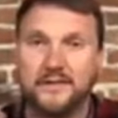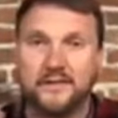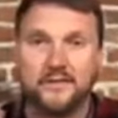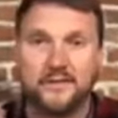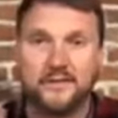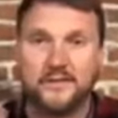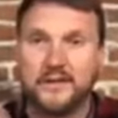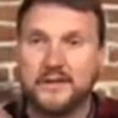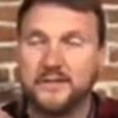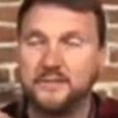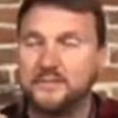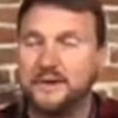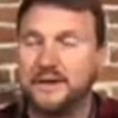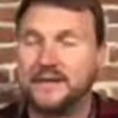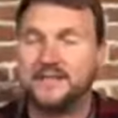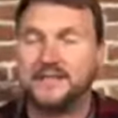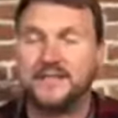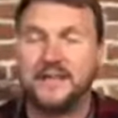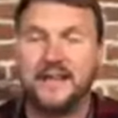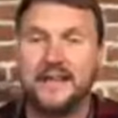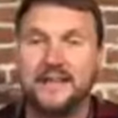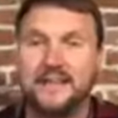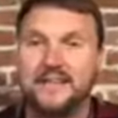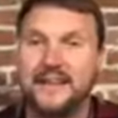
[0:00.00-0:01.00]
is by
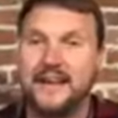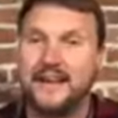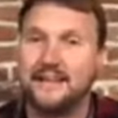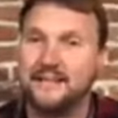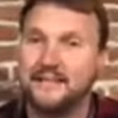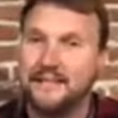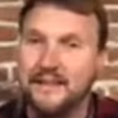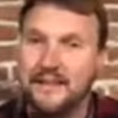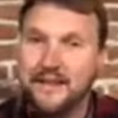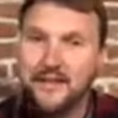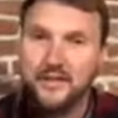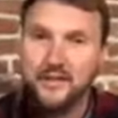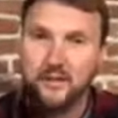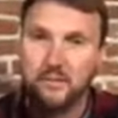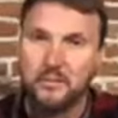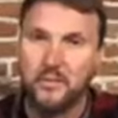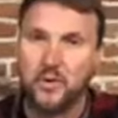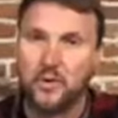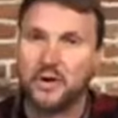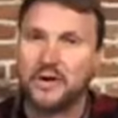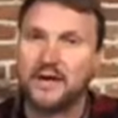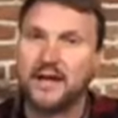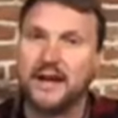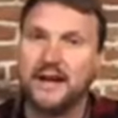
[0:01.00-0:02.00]
saying that the
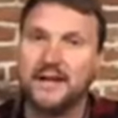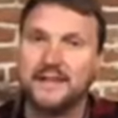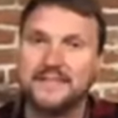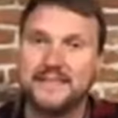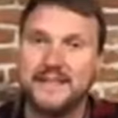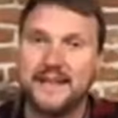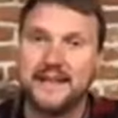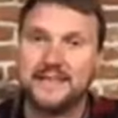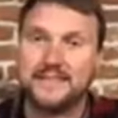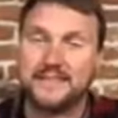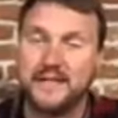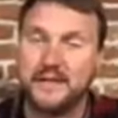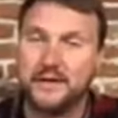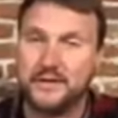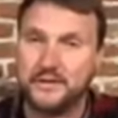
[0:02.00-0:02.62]
more contacts that